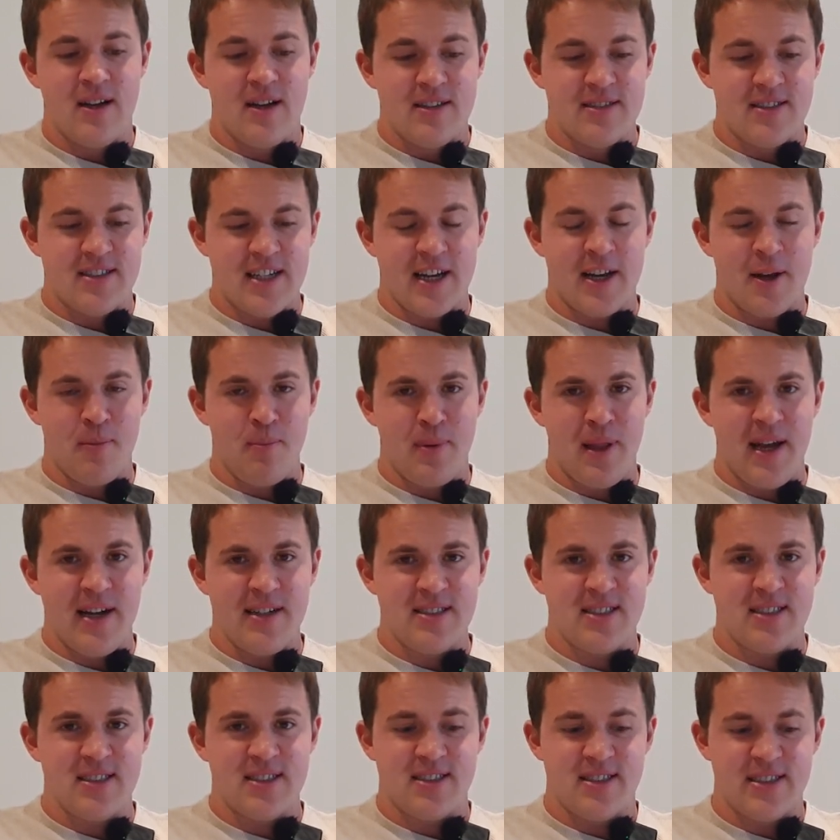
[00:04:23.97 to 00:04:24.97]
Second
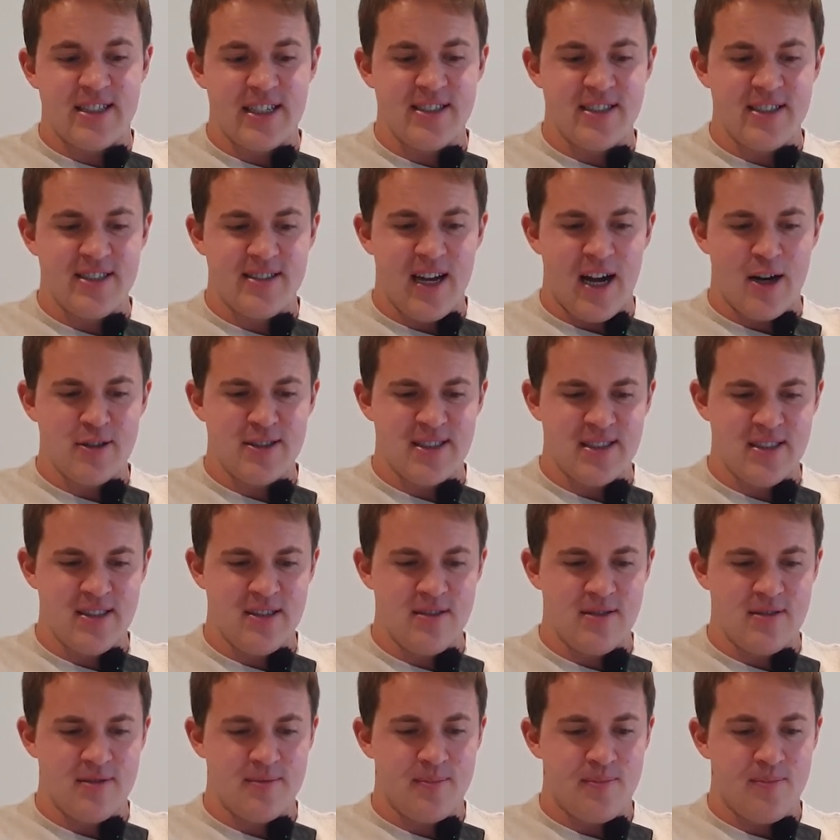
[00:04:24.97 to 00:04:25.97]
place,
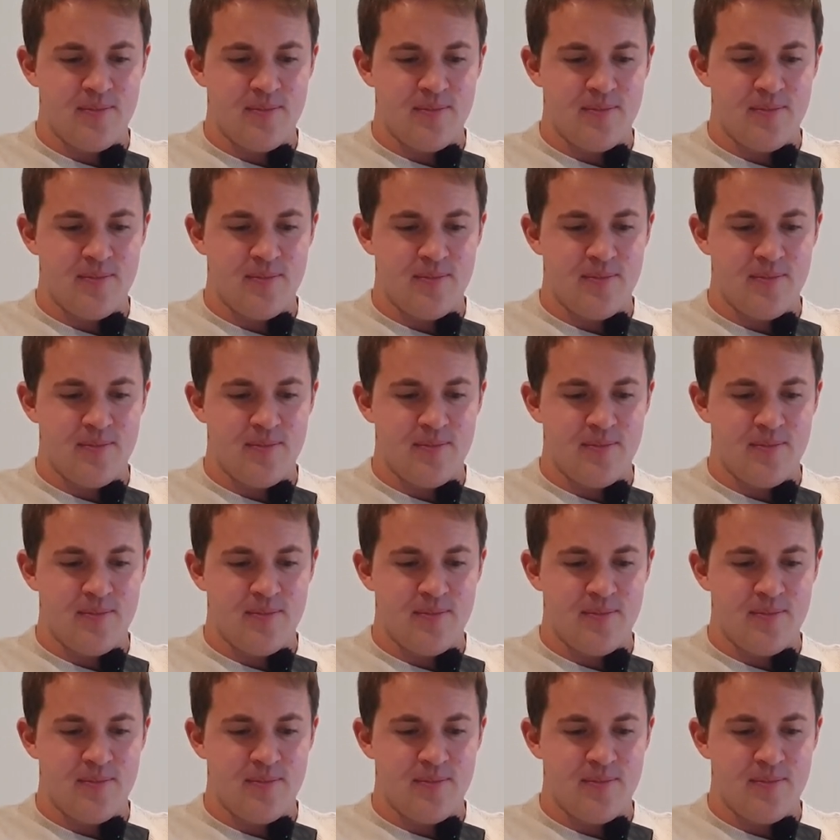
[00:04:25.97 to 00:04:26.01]
60,000.